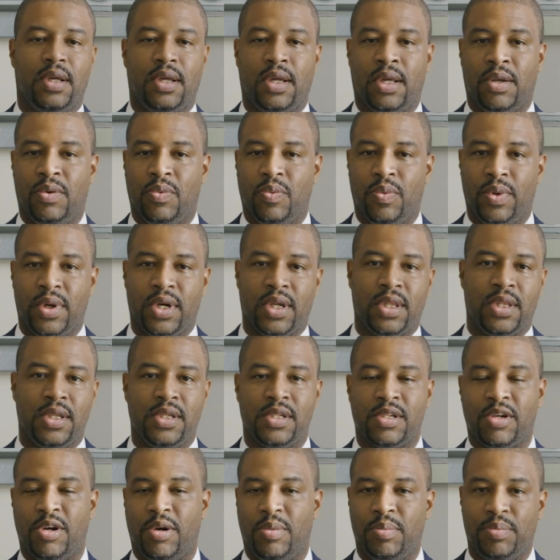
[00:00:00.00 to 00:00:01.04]
and where
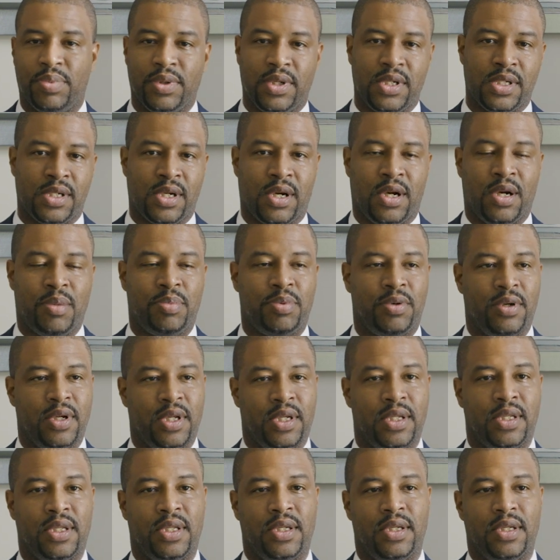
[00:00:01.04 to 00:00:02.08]
these companies are
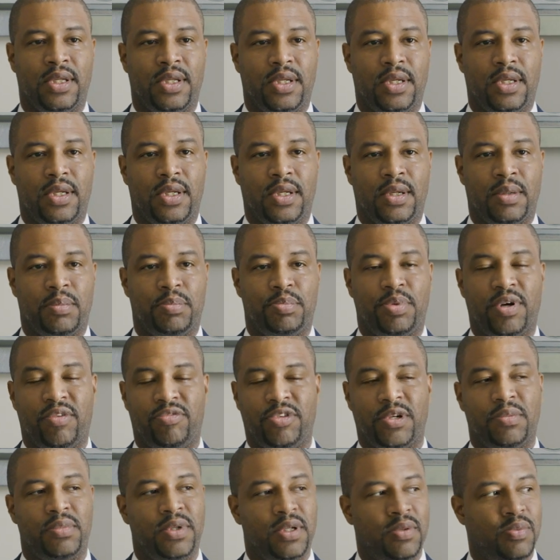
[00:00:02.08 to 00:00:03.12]
operating. Uh,
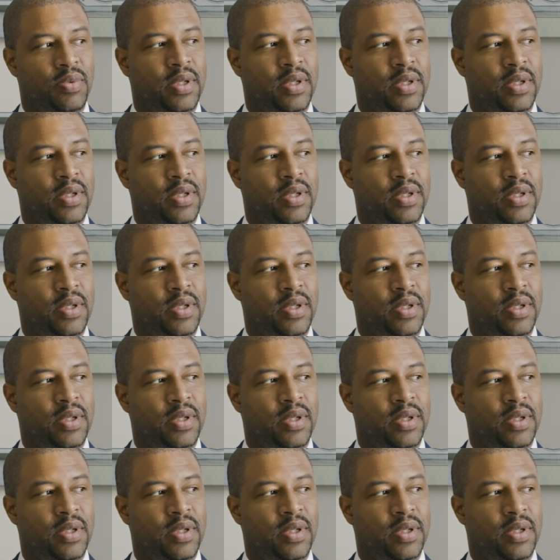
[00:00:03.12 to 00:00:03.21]
preferably,